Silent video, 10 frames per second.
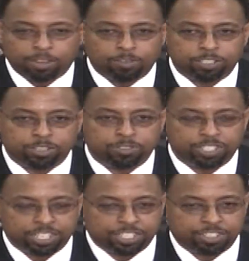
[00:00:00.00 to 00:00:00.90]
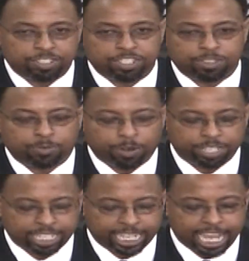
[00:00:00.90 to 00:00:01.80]
those two sisters to
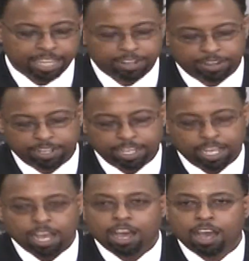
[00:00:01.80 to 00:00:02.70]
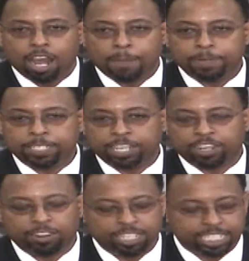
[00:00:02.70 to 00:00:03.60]
work together on a
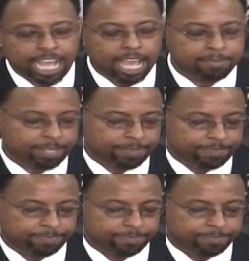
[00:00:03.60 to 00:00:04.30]
particular assignment.